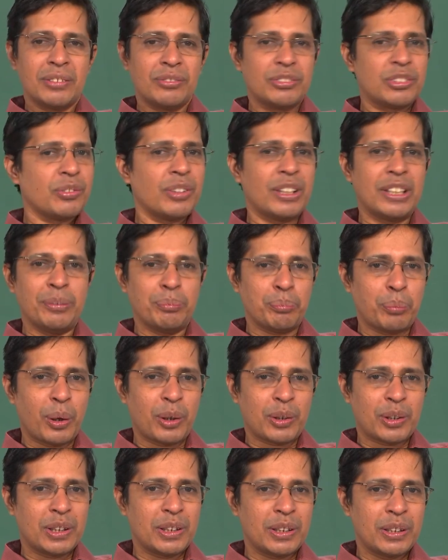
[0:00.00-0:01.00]
It's very
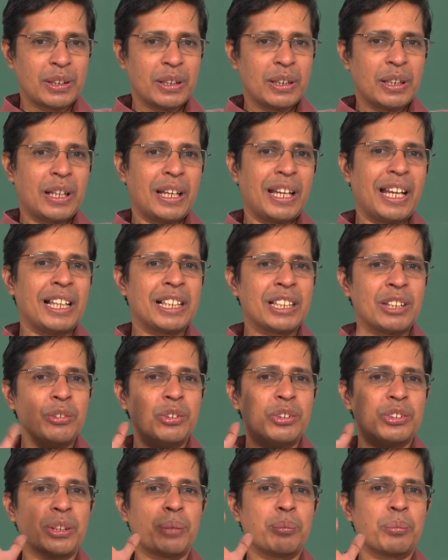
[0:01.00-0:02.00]
important. I will give
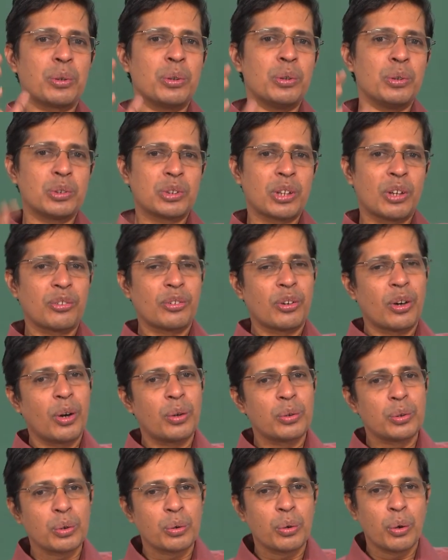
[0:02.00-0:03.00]
you some clues of
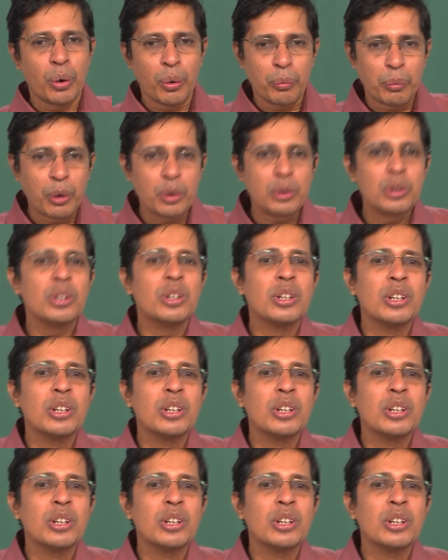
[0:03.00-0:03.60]
how to go about